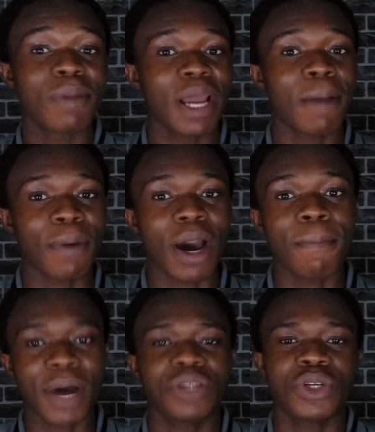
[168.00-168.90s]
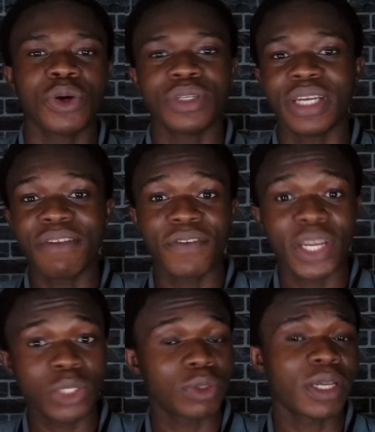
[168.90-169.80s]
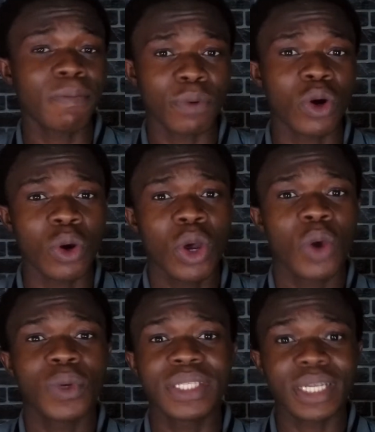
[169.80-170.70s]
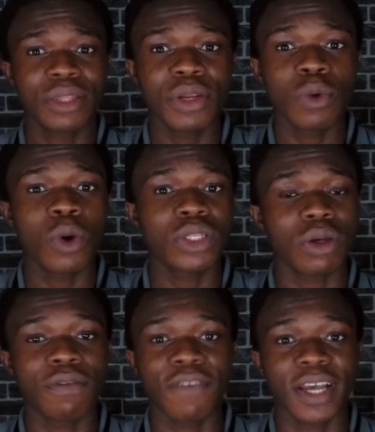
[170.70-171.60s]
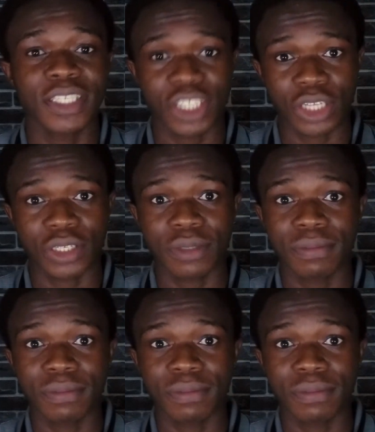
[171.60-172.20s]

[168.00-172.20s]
mAh battery on the Infinix Note 10 Pro with 33 watts of fast charging.